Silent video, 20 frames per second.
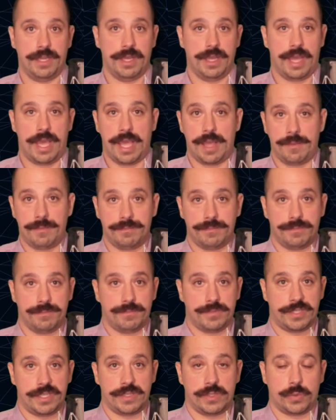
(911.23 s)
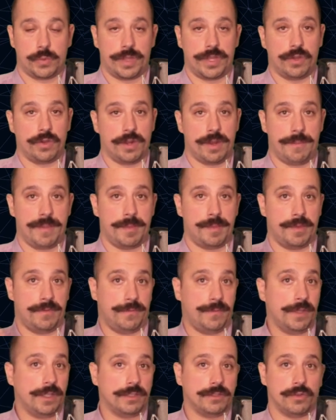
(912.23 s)
And since we're going to maybe
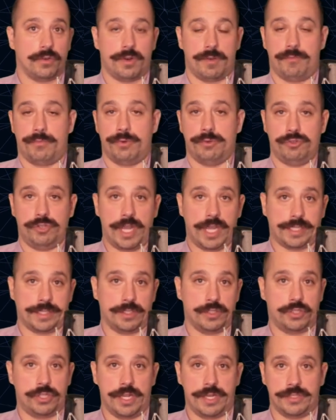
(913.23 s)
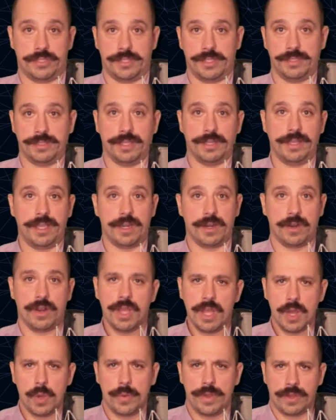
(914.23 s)
filter and project and change the data later,
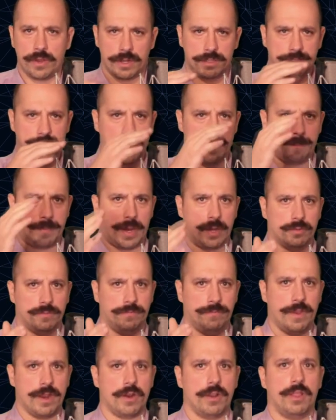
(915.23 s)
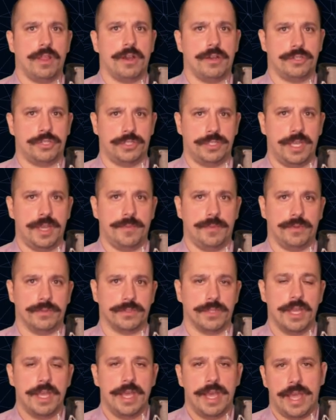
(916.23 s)
we're going to dump out very large tables
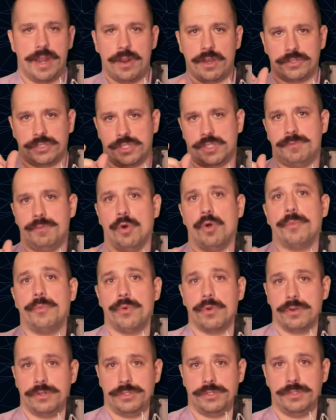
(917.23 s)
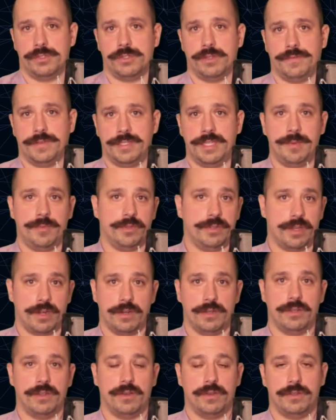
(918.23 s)
and not just small portions of a table that
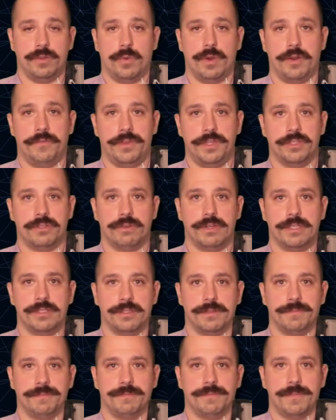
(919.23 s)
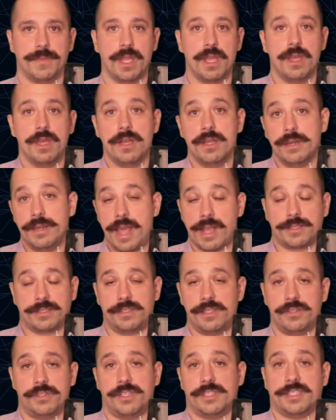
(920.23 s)
are the one of interest. Next,
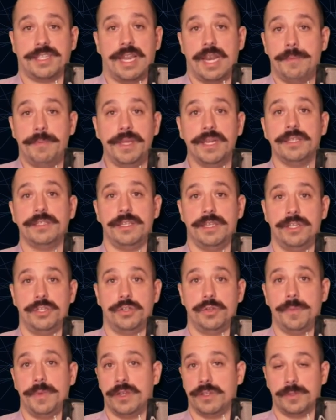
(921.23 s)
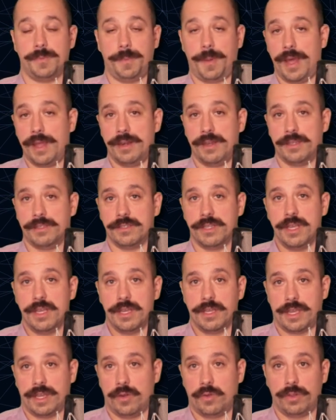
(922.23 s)
there's a scalability issue because Pandas
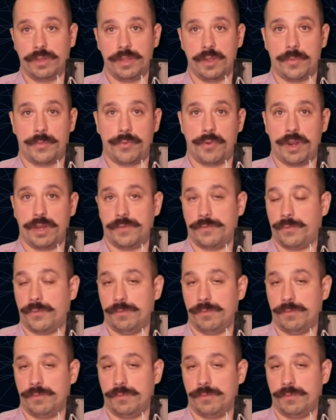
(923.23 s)
can only operate